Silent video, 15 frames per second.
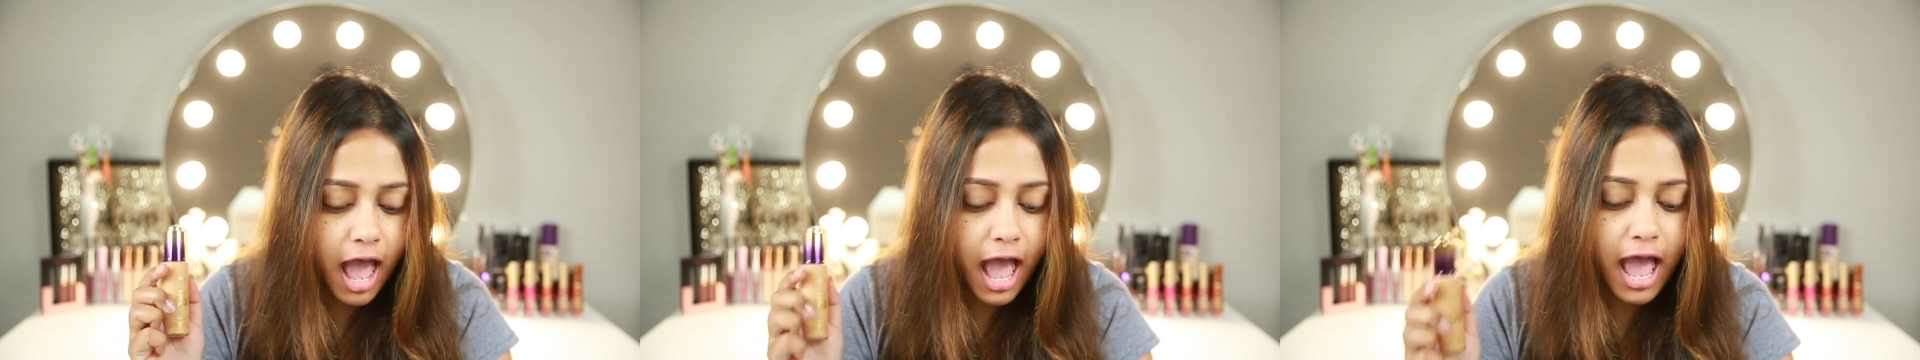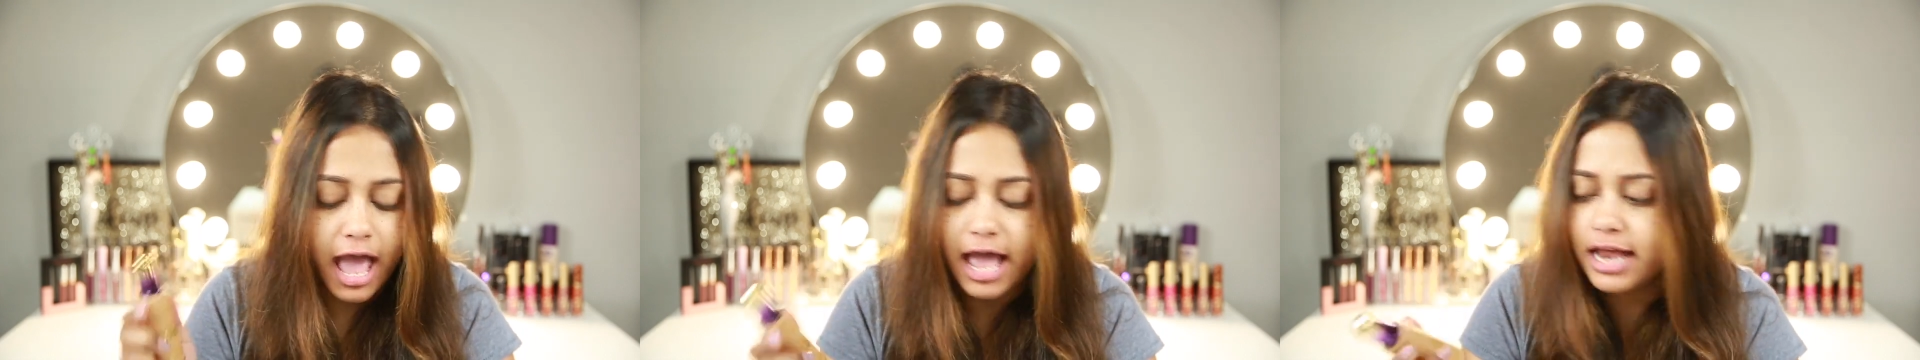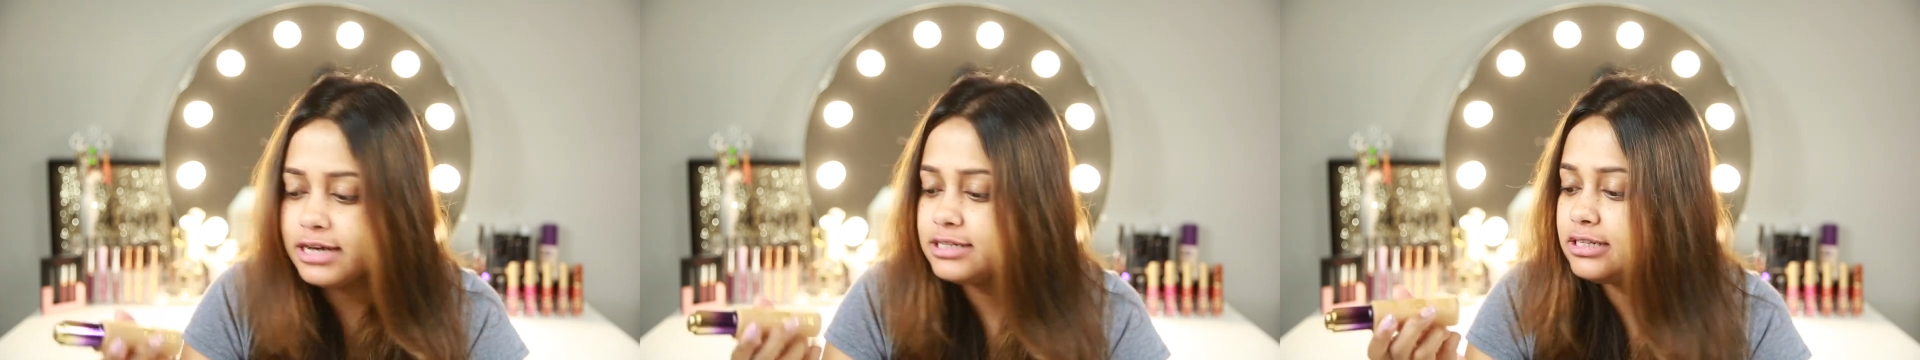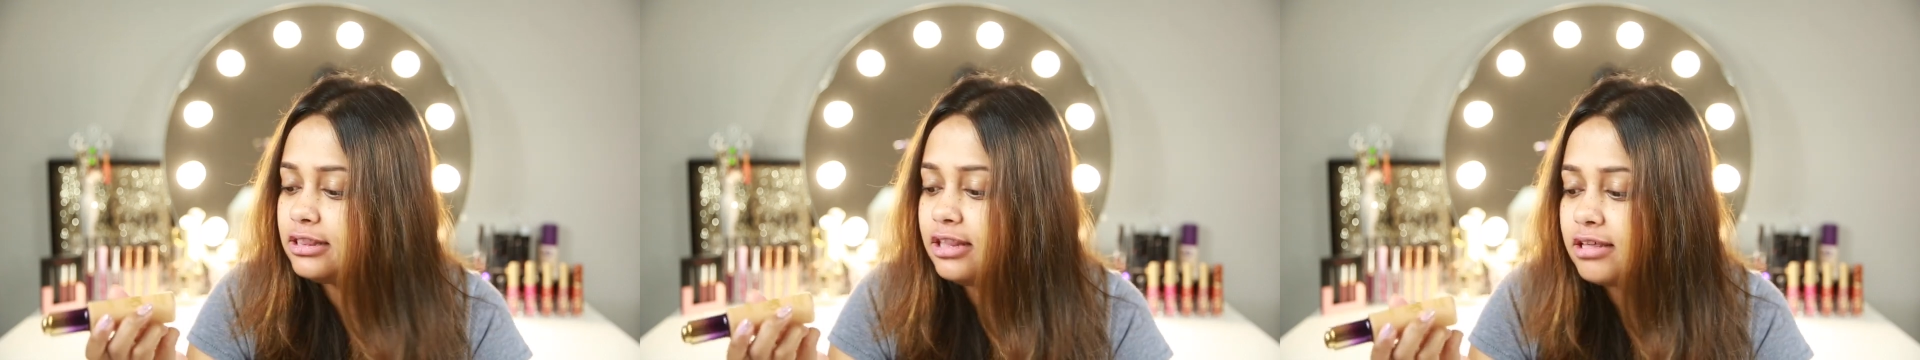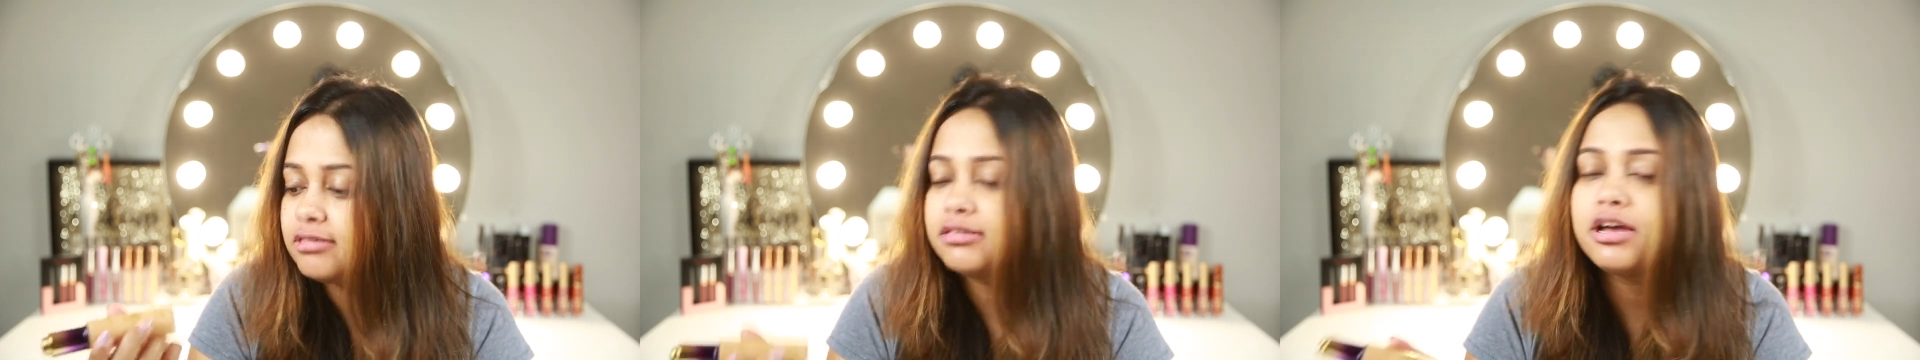and
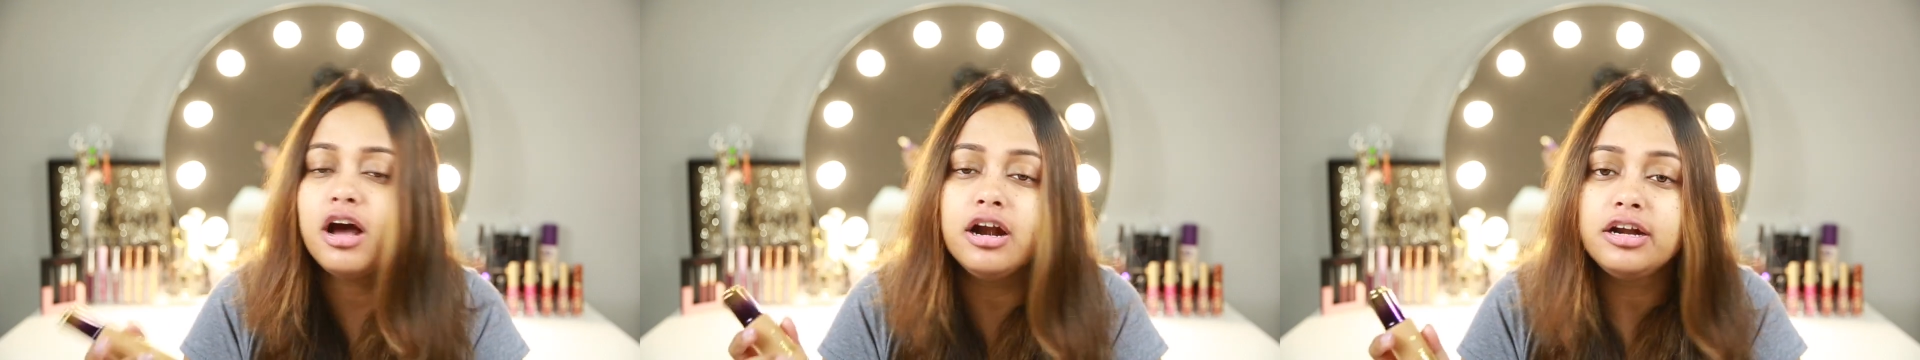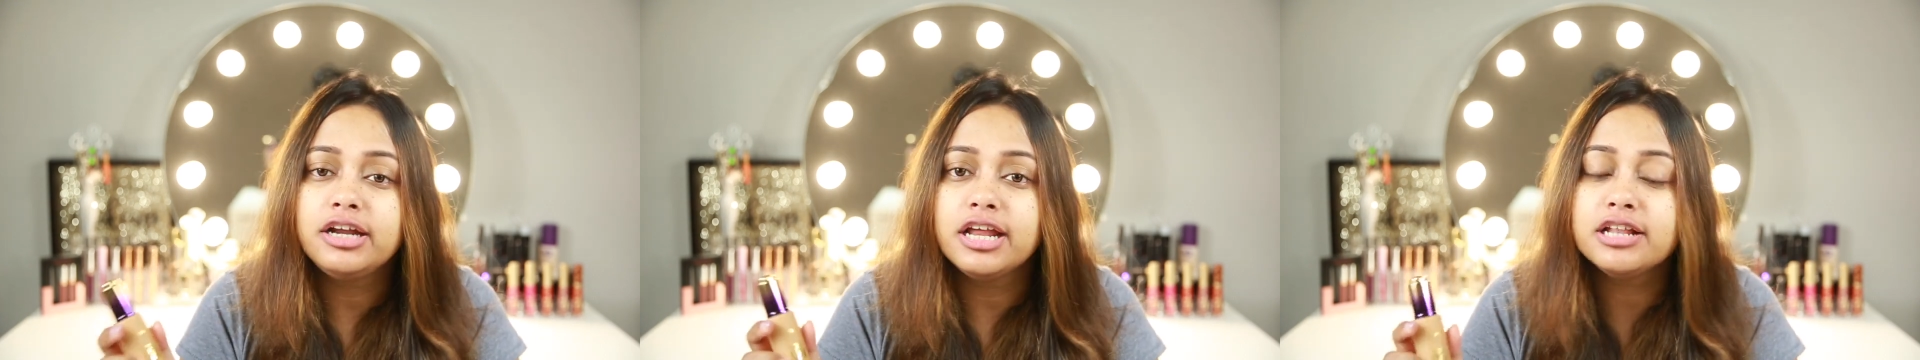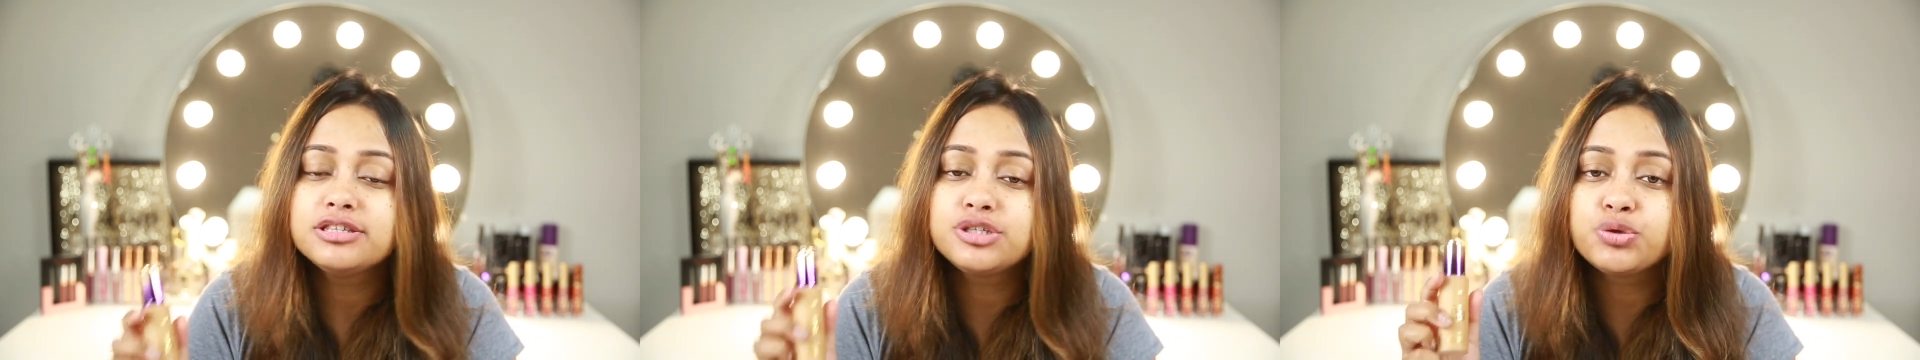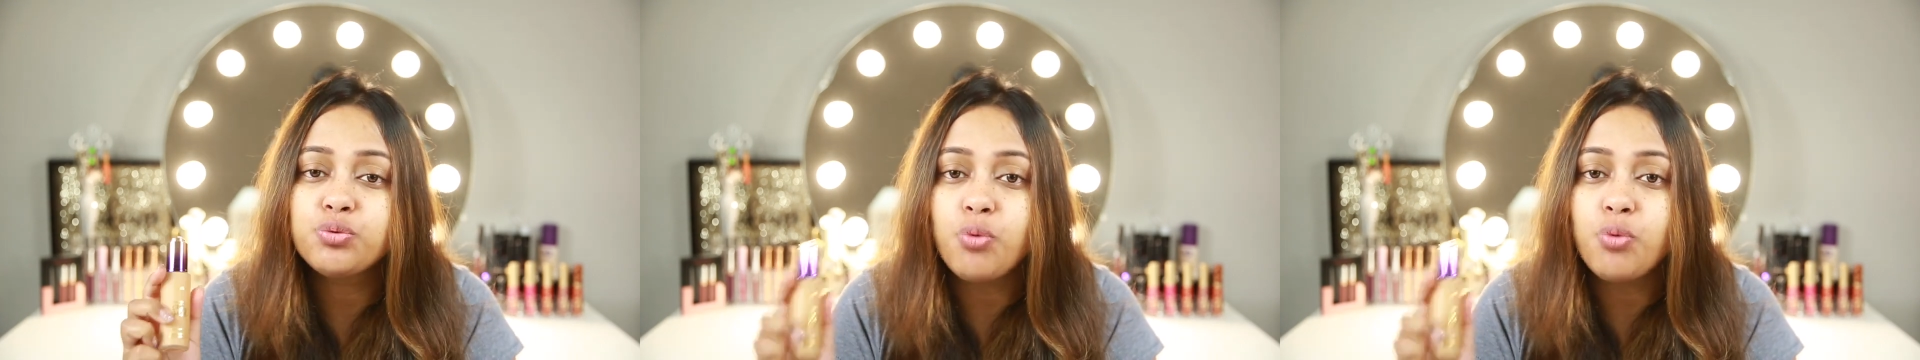this contains